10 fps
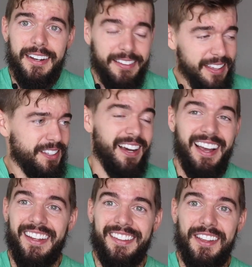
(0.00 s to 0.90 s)
Thank you.
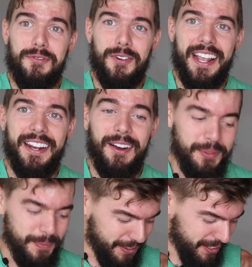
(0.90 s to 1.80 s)
Thank you for hanging out
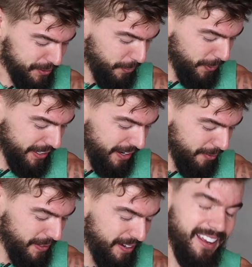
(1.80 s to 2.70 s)
with me. Thanks for working out
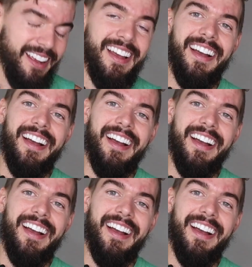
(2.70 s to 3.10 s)
with me today.